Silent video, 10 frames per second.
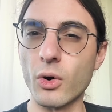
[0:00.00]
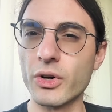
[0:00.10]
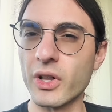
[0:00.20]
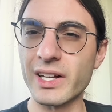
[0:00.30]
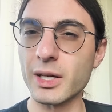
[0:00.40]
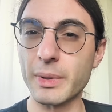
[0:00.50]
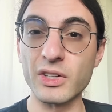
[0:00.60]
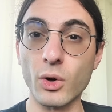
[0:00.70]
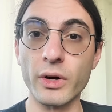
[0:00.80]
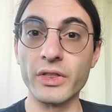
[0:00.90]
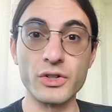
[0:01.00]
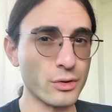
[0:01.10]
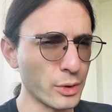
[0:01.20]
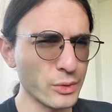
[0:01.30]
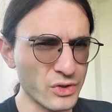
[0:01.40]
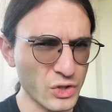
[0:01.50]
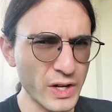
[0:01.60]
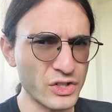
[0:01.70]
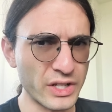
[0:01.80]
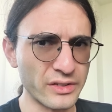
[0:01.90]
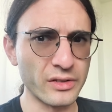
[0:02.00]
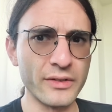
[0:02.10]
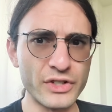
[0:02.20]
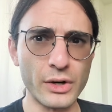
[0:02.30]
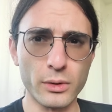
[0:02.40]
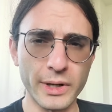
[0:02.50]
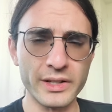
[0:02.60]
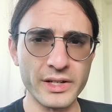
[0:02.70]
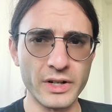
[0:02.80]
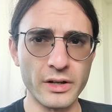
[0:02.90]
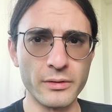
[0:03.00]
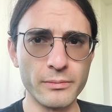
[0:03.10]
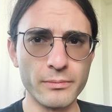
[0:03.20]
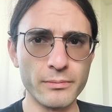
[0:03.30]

or you'll end up ignoring the true strangeness of general relativity.